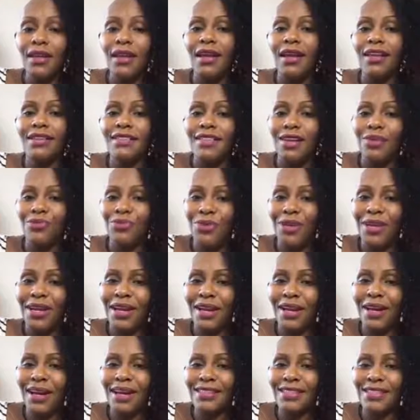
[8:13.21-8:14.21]
Is that when
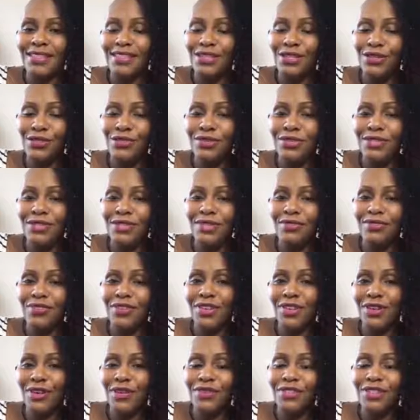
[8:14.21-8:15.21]
I got to Houston, for
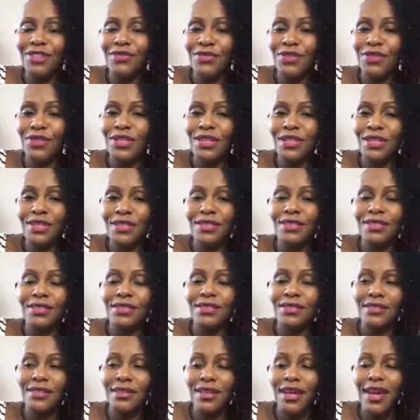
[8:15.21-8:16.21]
those of you that listened
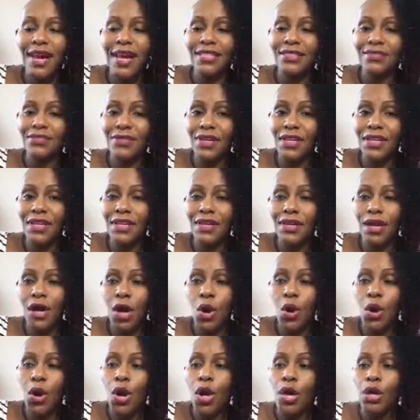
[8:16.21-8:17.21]
to the last
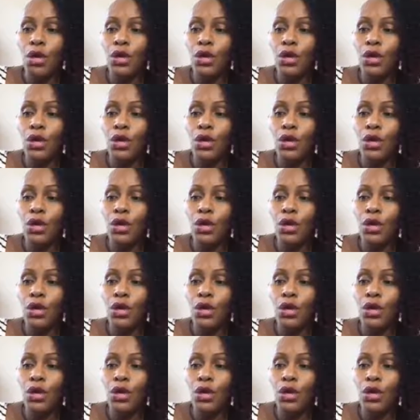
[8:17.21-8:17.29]
video,